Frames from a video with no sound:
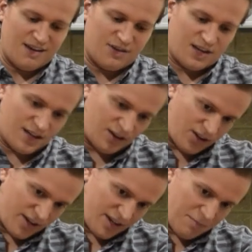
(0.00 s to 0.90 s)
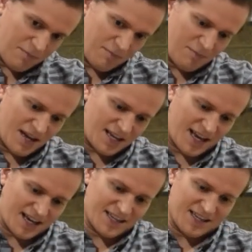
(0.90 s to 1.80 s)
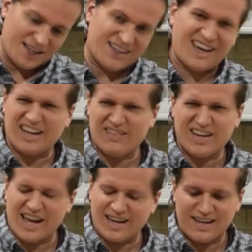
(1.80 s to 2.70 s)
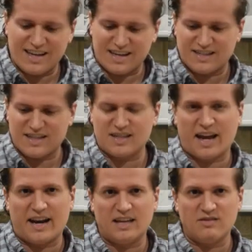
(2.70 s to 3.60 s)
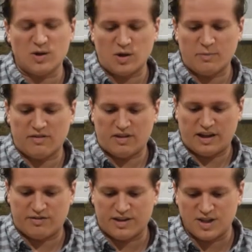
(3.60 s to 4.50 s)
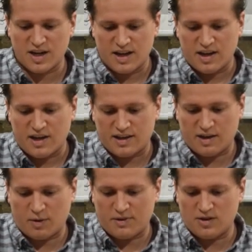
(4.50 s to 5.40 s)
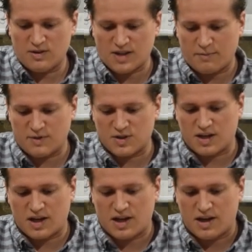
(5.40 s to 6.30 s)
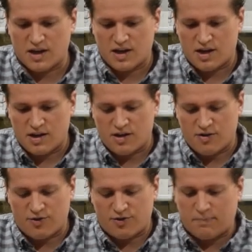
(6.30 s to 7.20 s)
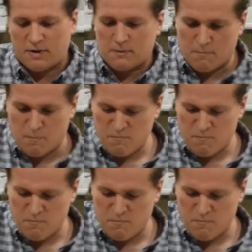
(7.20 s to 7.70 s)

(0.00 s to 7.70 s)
you can look, make it kind of, kind of give you an idea because this kind of gives you a little bit of a leverage. Then what I'm gonna do is I'm just gonna flip it